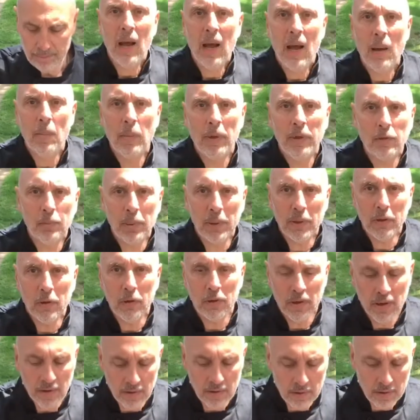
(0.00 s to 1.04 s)
Our meat's been
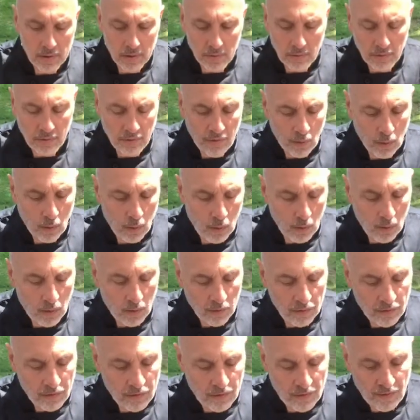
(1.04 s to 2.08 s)
cooking for
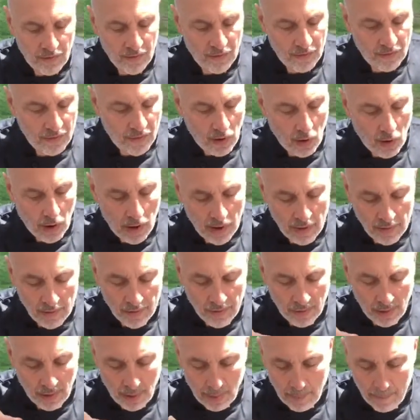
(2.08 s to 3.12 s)

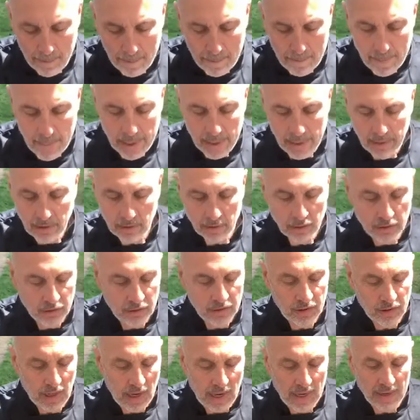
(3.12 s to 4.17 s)
5
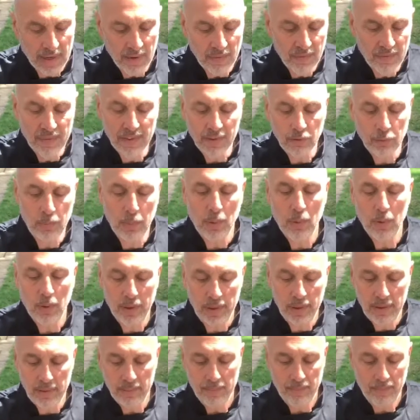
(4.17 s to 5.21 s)
minutes, and at this
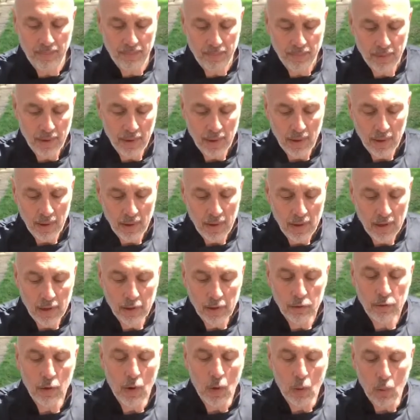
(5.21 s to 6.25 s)
point
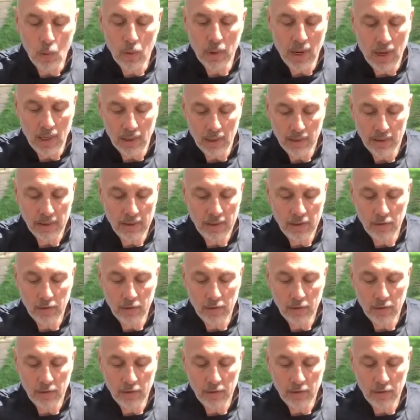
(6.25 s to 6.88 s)
it's all coloured.